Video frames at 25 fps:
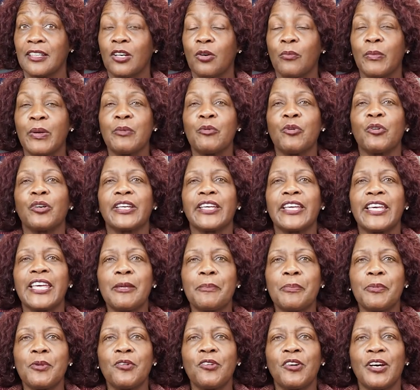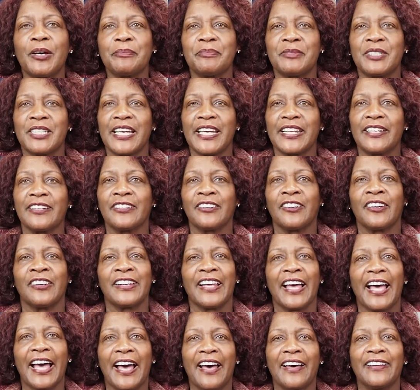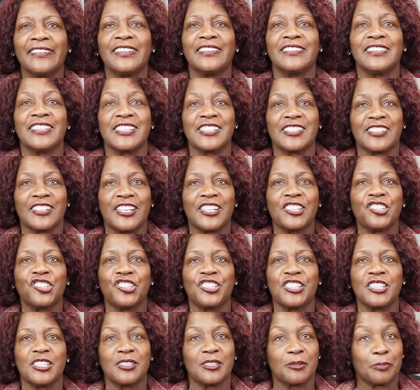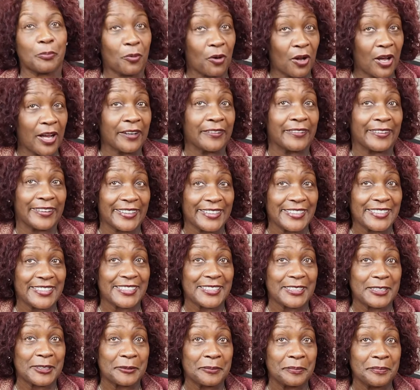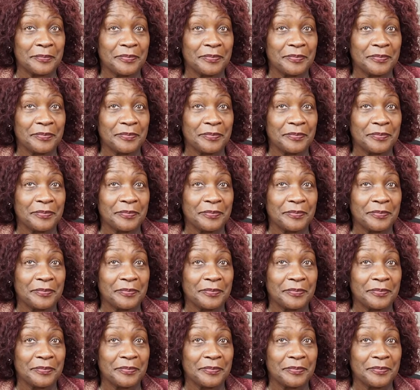We will keep you updated on how the discussions progress.